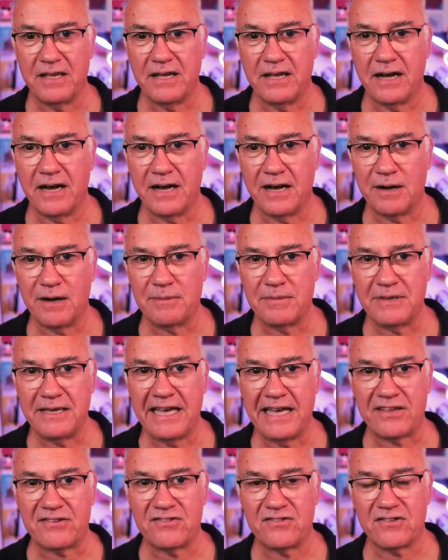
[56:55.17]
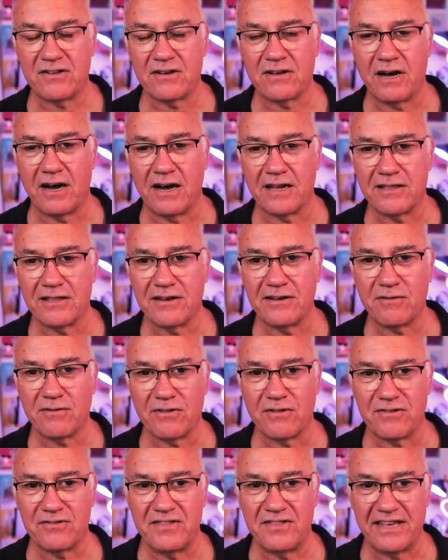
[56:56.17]
um, yes, God, look at all
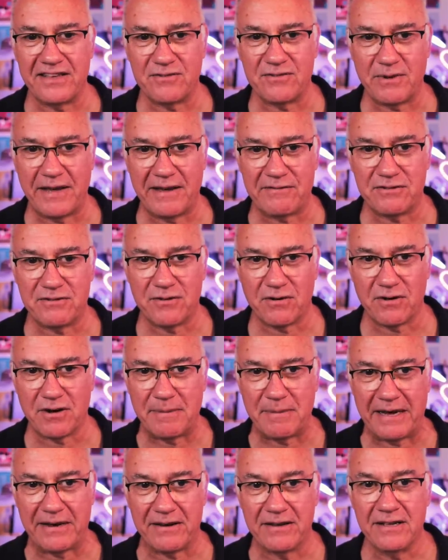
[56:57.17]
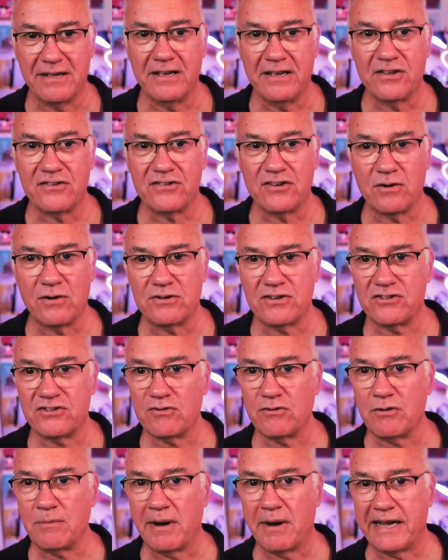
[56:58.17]
those things we have to talk about. So, just to
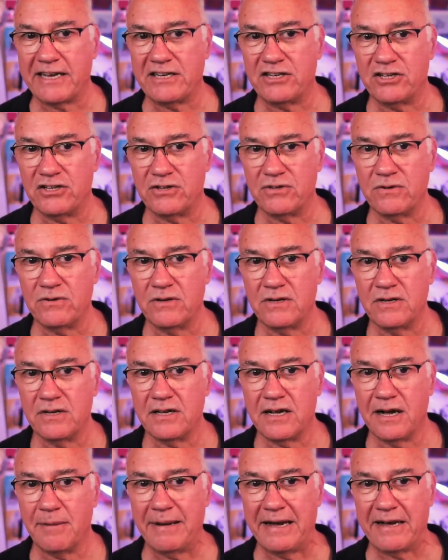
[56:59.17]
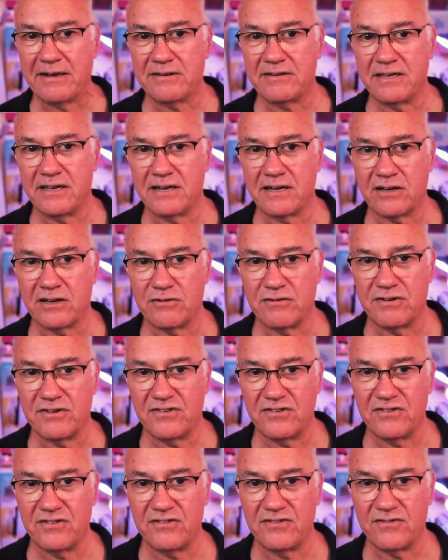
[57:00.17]
remind you about uh,
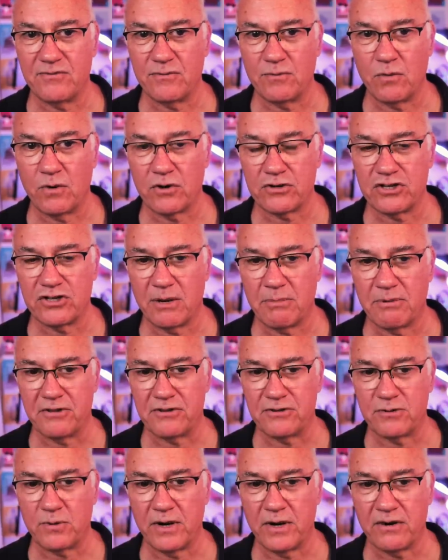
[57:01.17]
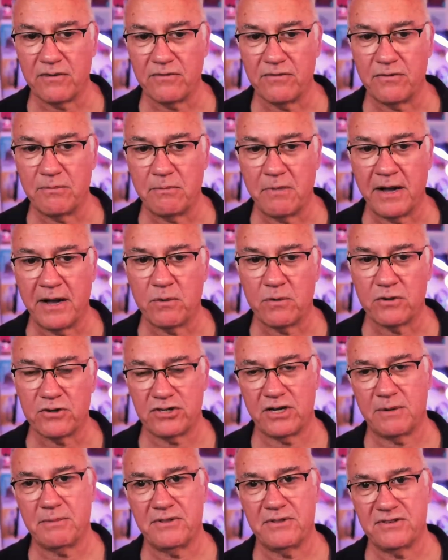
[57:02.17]
Chris's workshop 12th, my
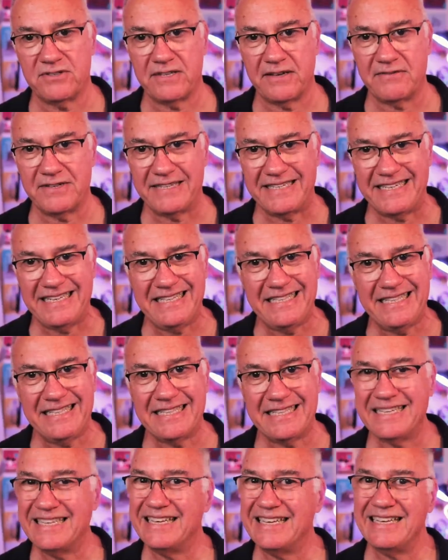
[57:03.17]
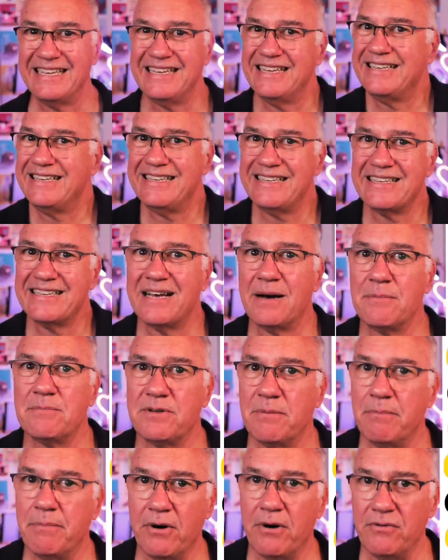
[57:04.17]
workshop on the 17th. Just come to
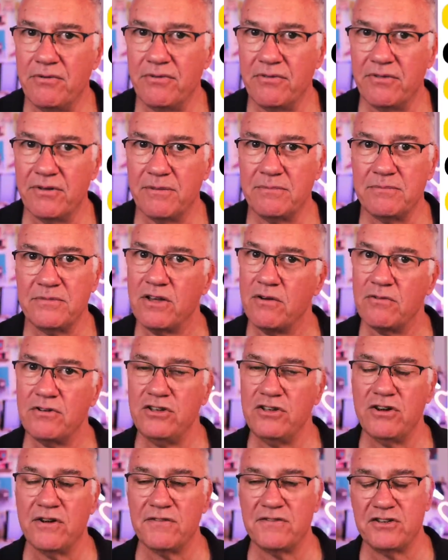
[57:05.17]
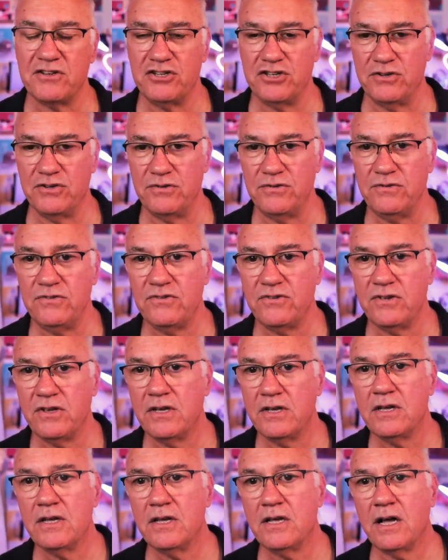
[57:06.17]
both of them. Don't you don't have to choose.
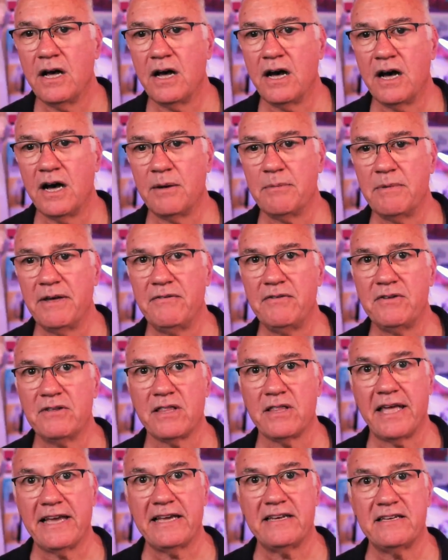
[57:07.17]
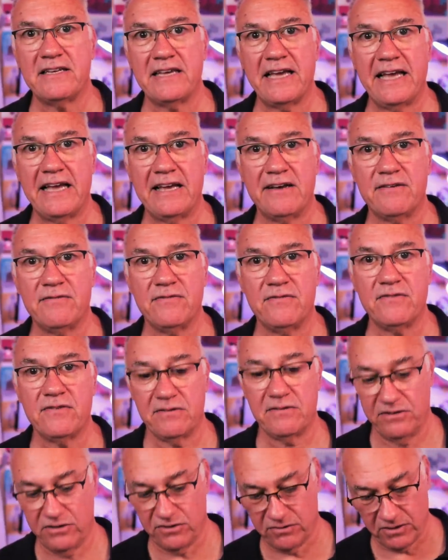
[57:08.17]
Um, if you'd like to have
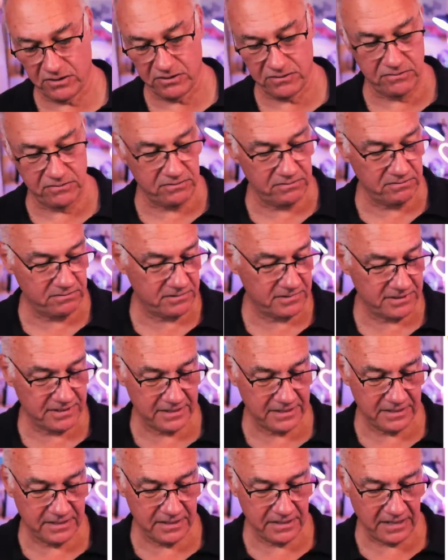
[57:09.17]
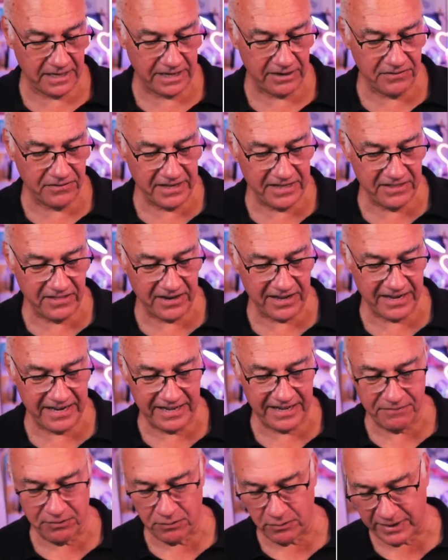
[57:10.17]
your own, I don't think they're going to
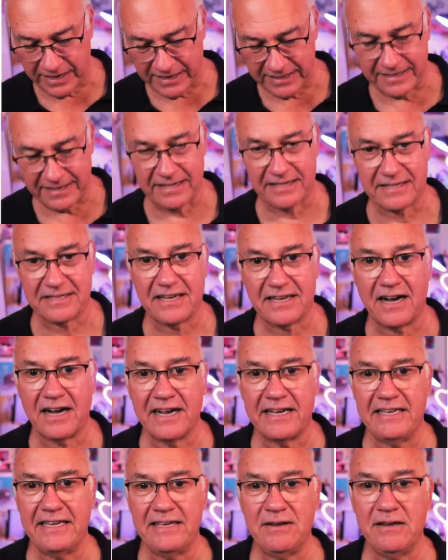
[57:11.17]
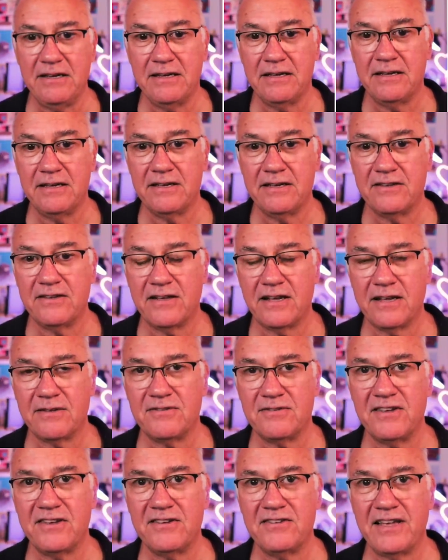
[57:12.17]
give you a little tiny uh,
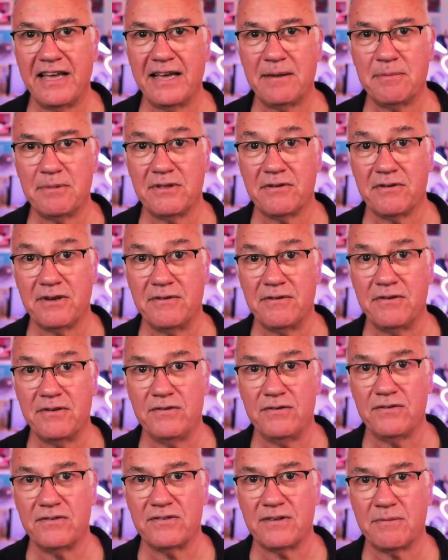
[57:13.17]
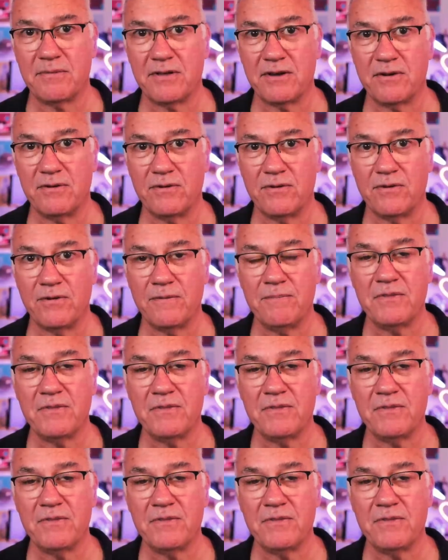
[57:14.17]
zigzag, but they'll give you something cool